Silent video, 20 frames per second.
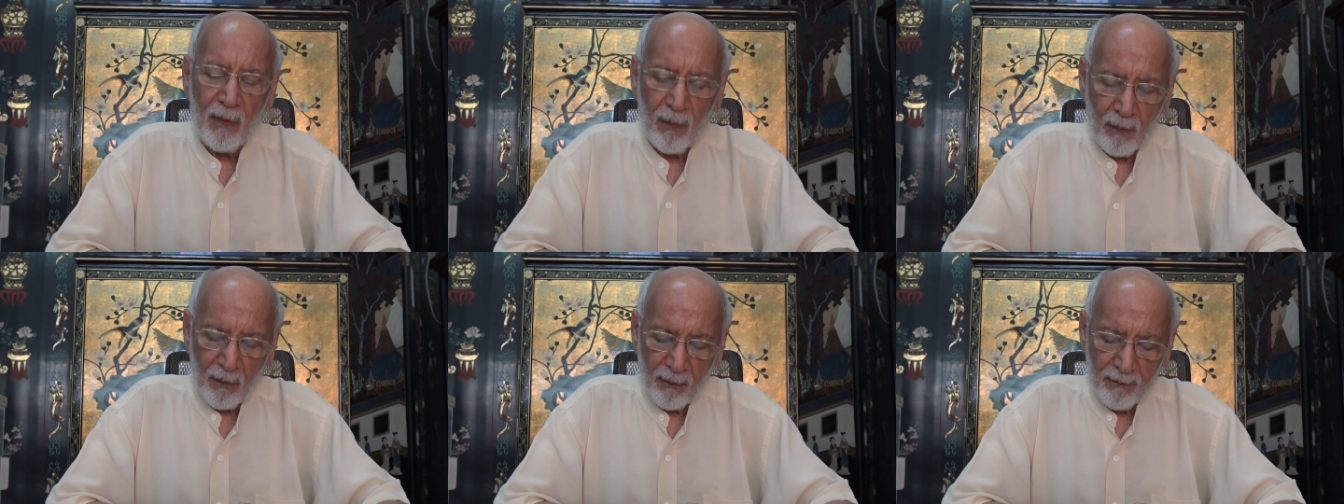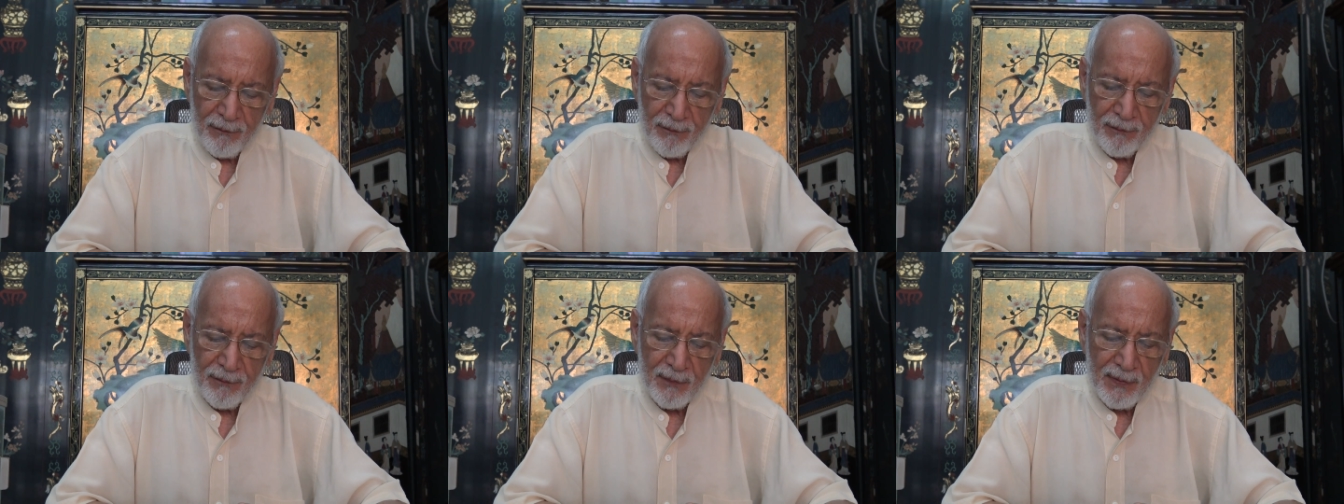
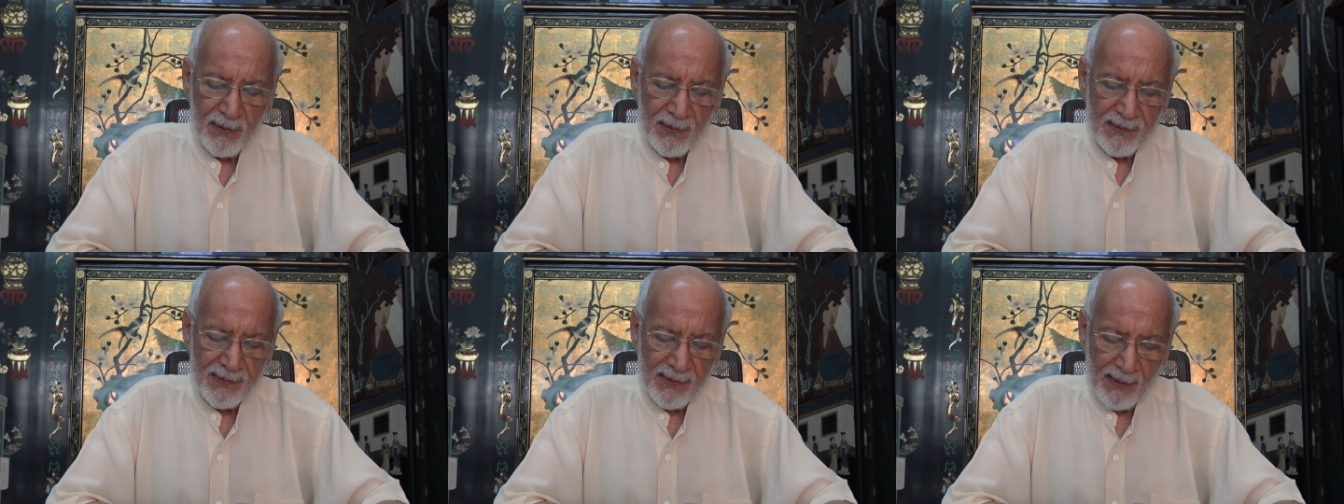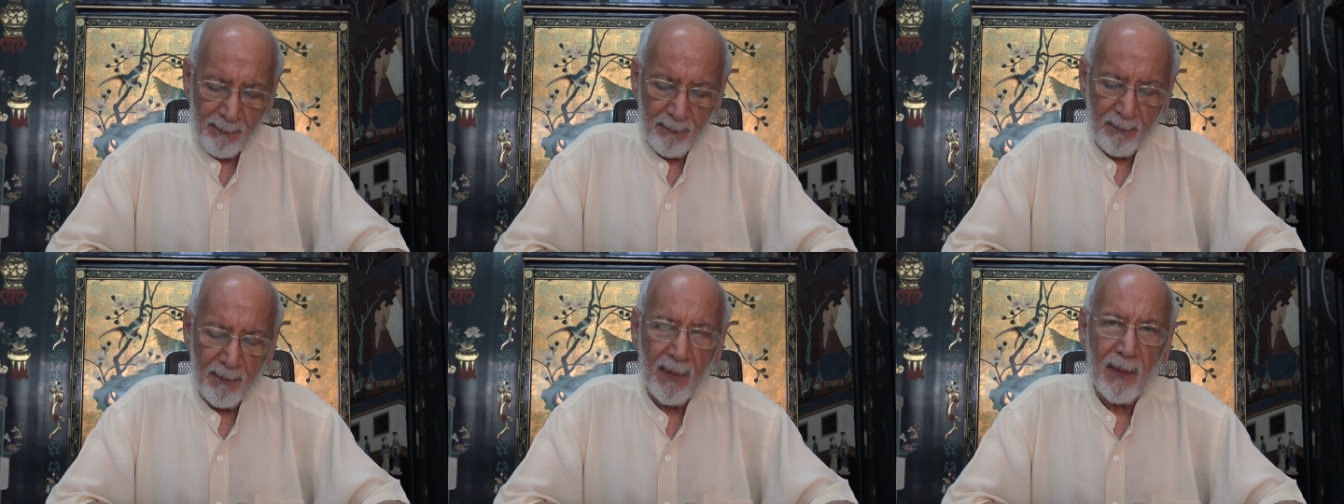of
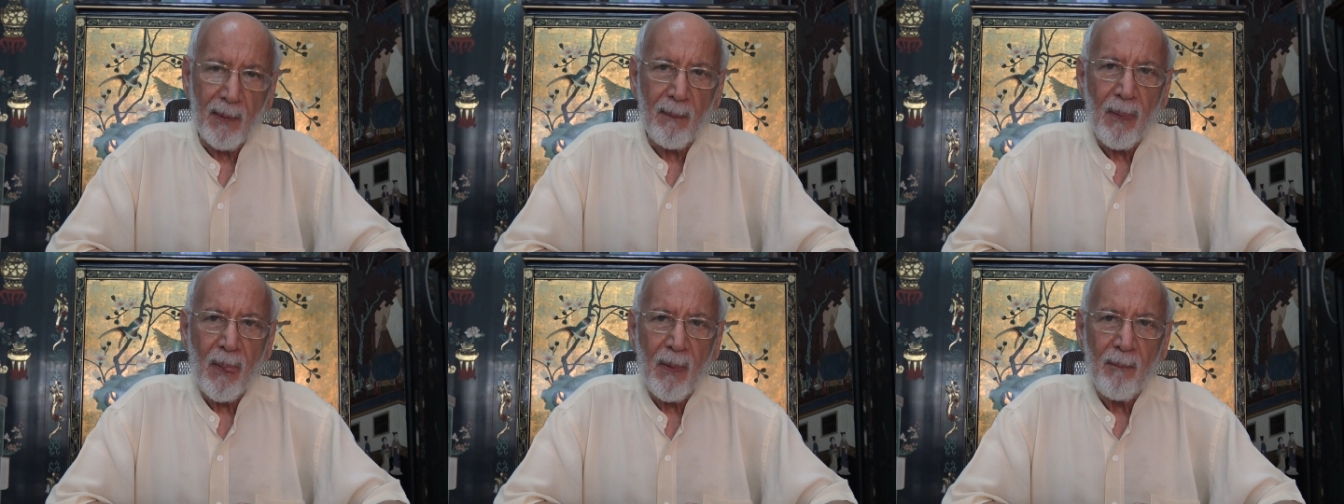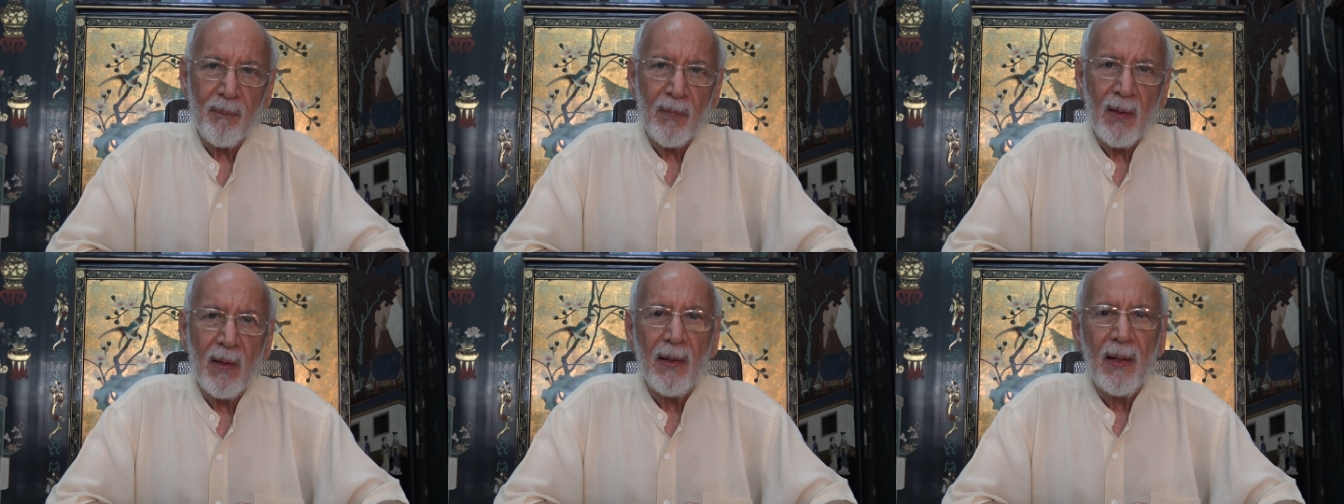December.
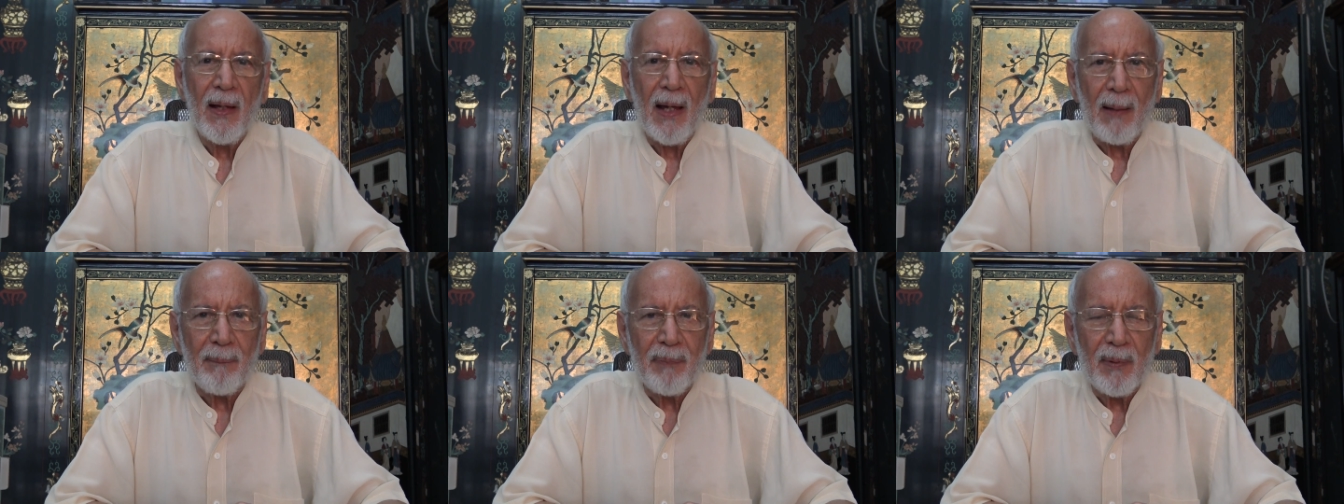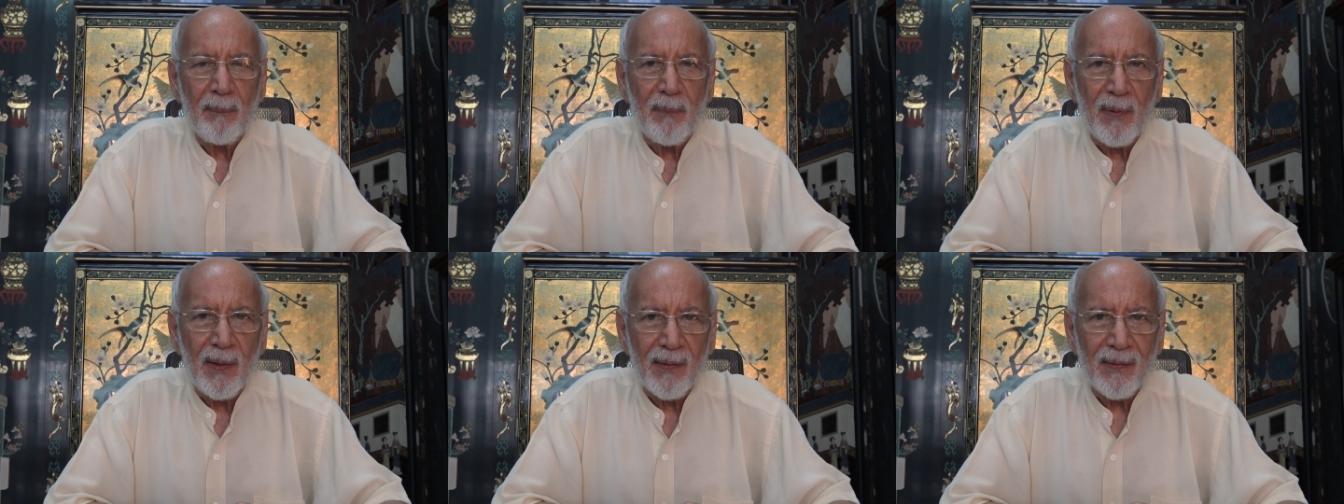
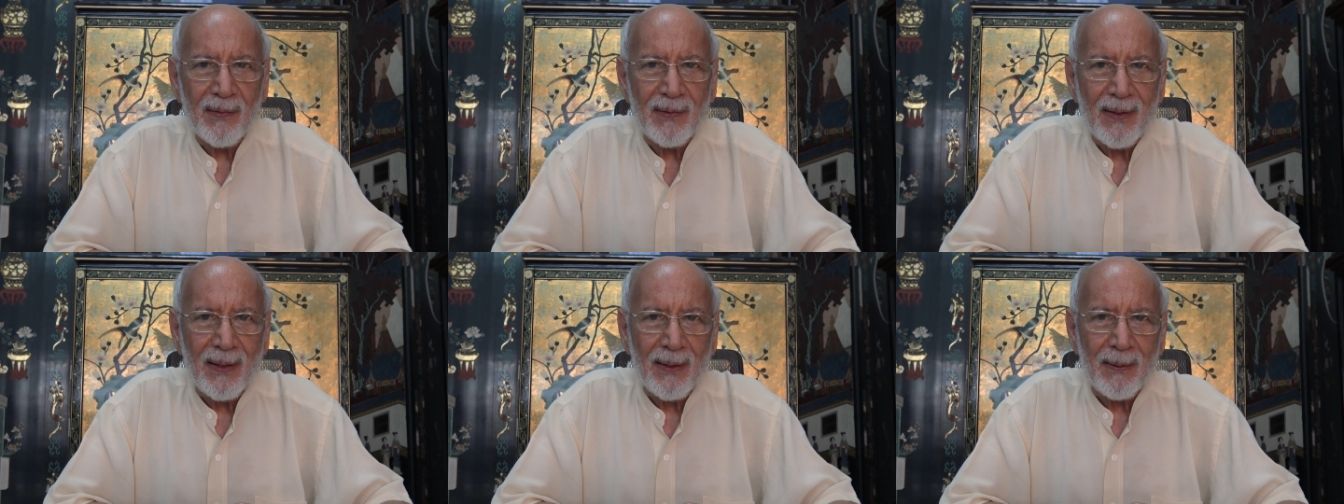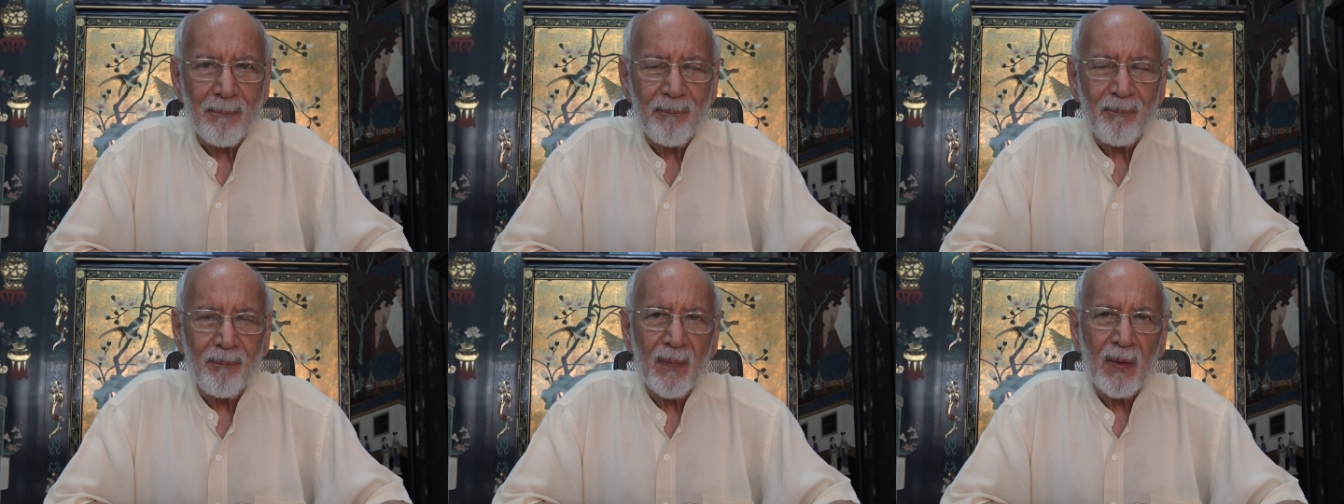Happy
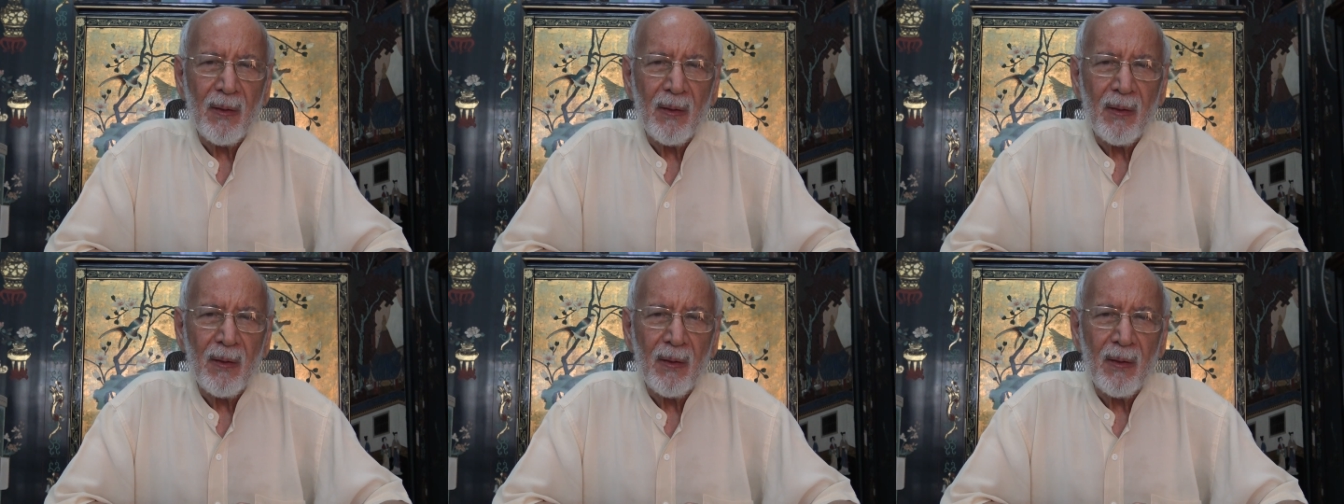birthday!